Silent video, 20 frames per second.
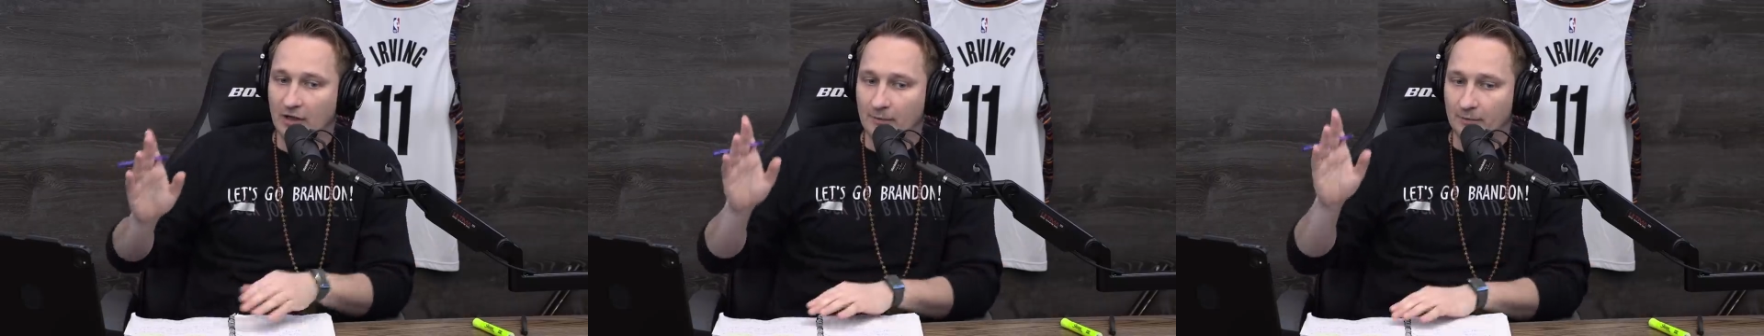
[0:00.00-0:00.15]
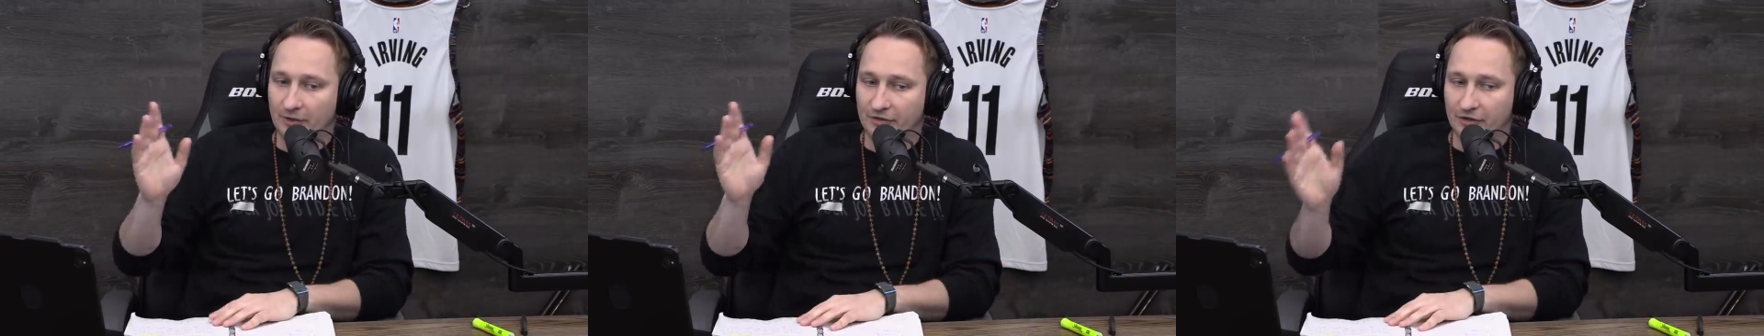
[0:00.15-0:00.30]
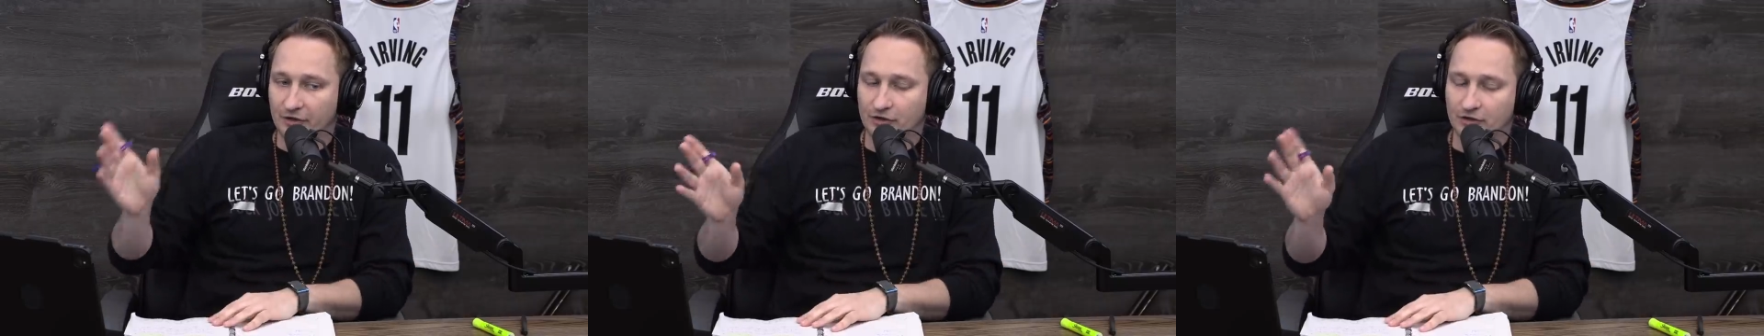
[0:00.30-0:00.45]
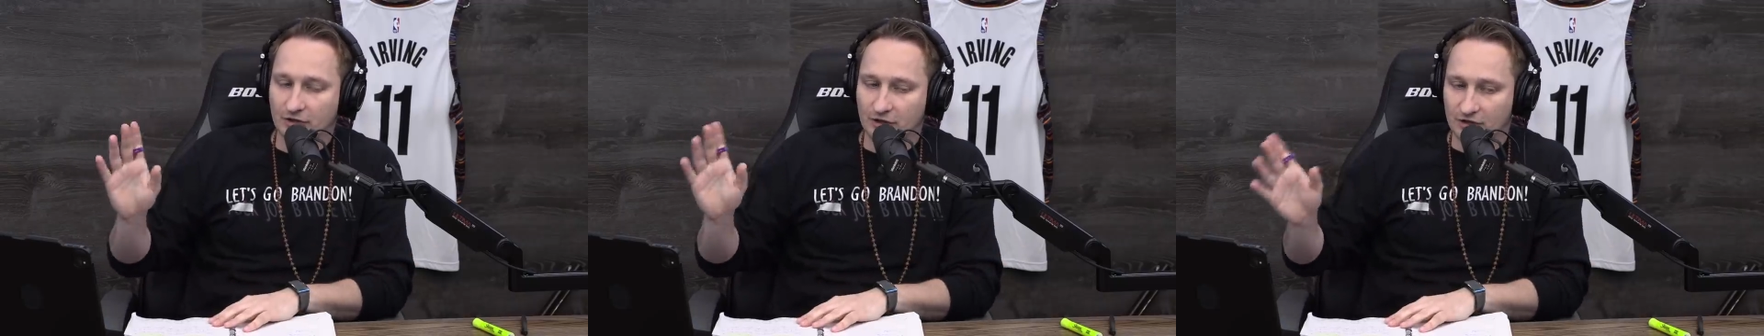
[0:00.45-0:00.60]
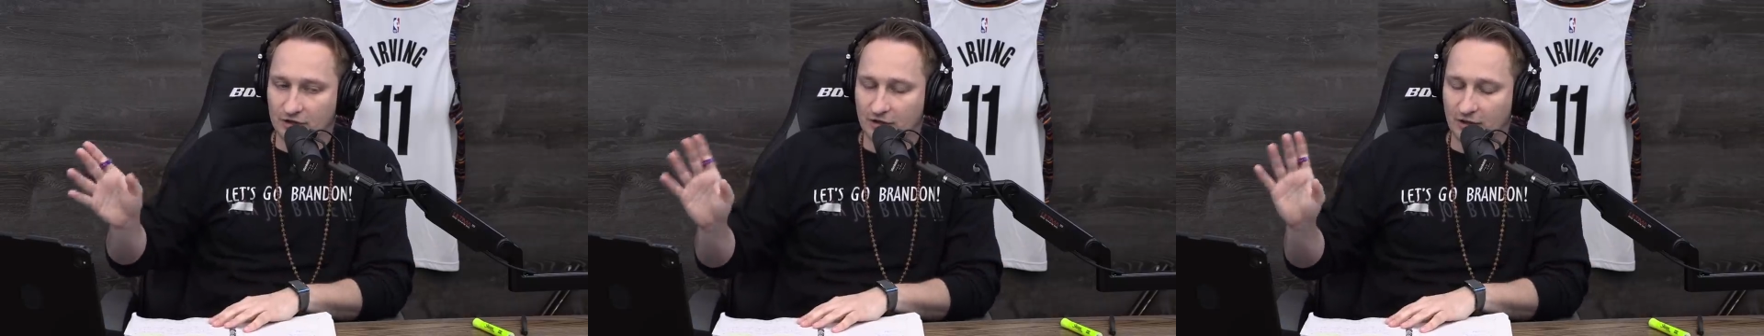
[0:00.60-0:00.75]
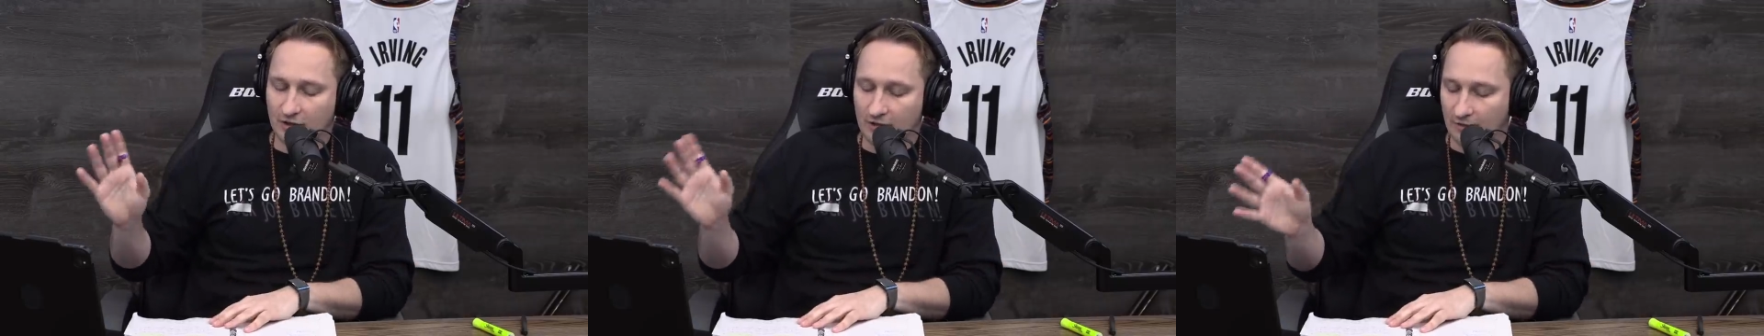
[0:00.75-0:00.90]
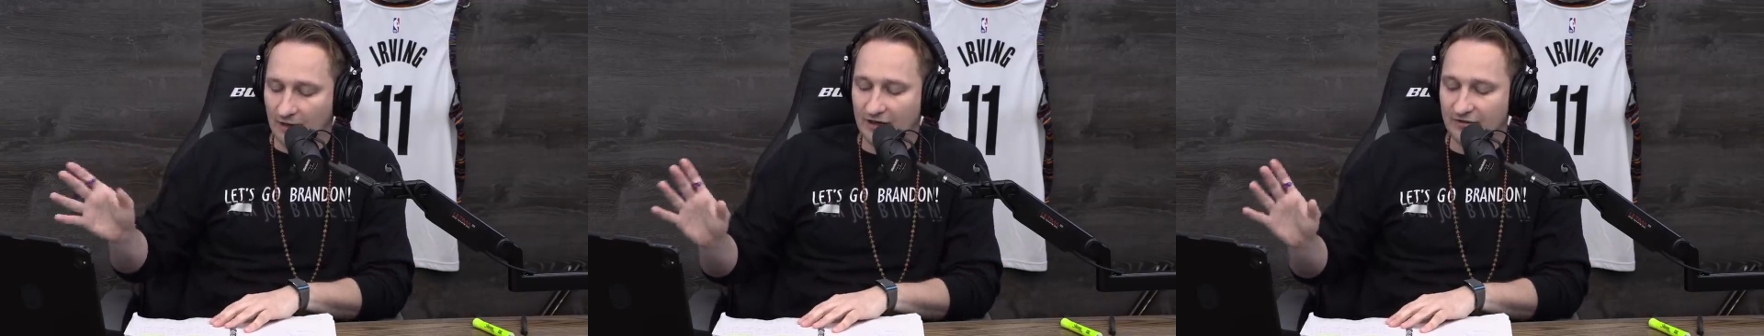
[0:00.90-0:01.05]
But
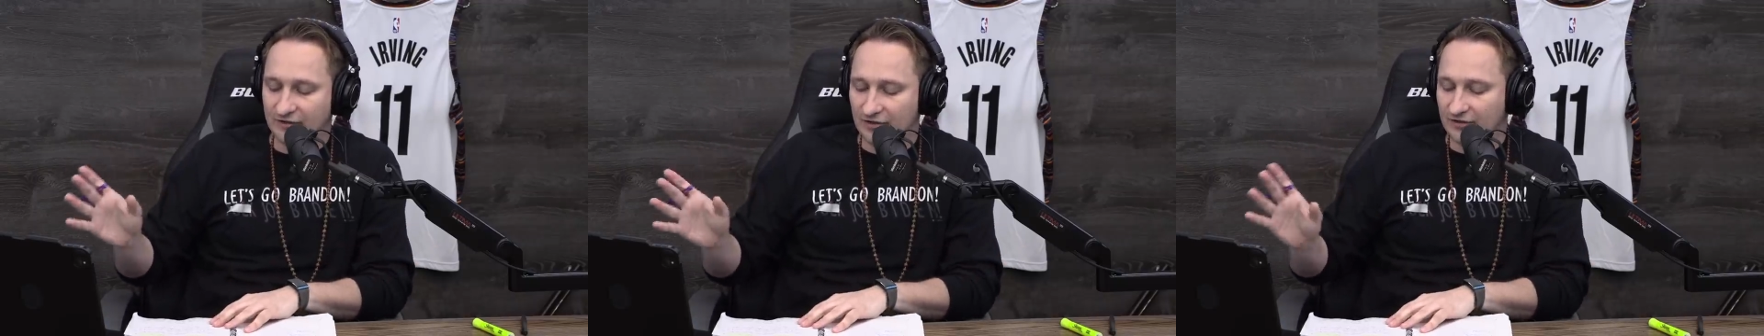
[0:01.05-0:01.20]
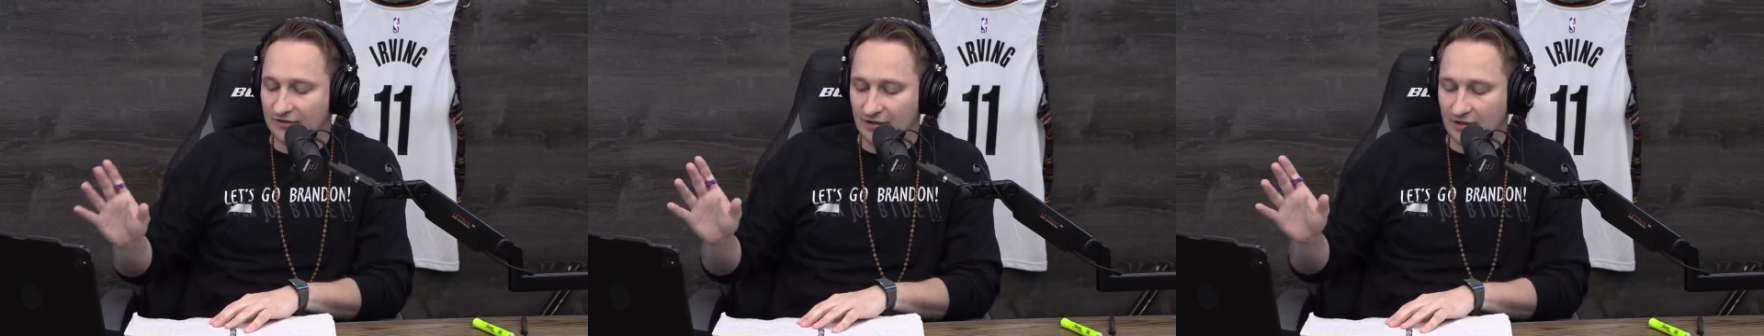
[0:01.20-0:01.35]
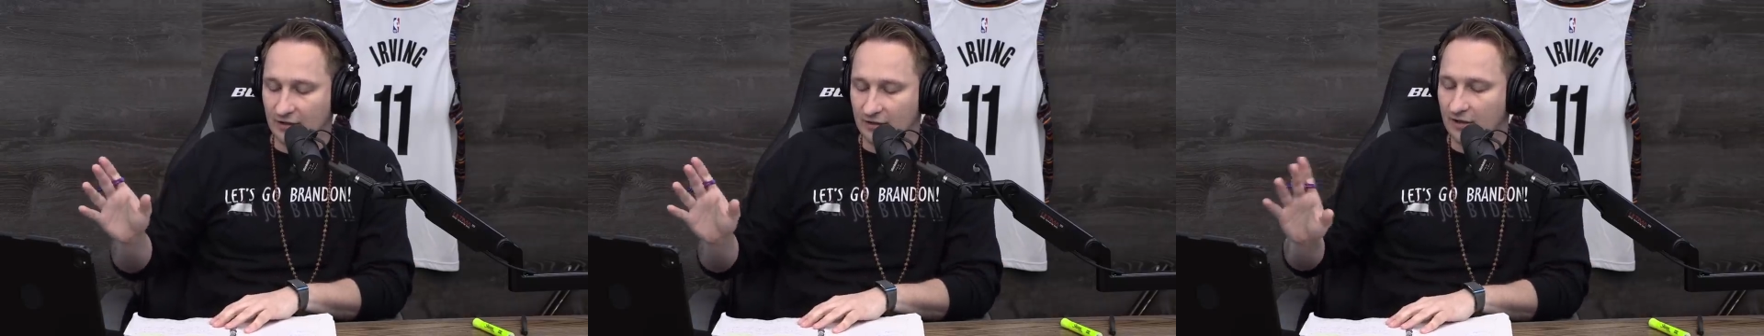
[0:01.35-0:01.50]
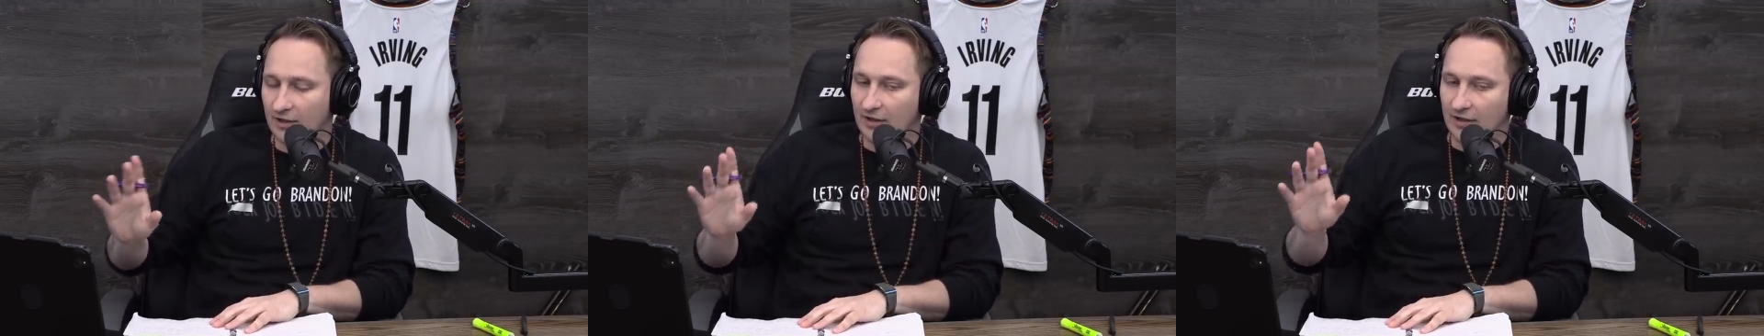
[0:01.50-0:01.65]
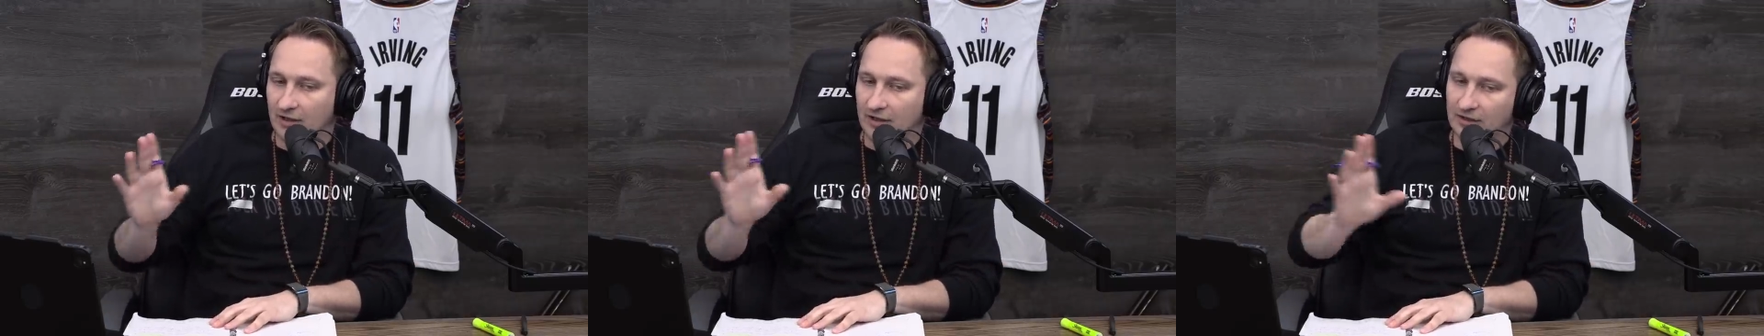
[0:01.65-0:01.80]
the crisis here,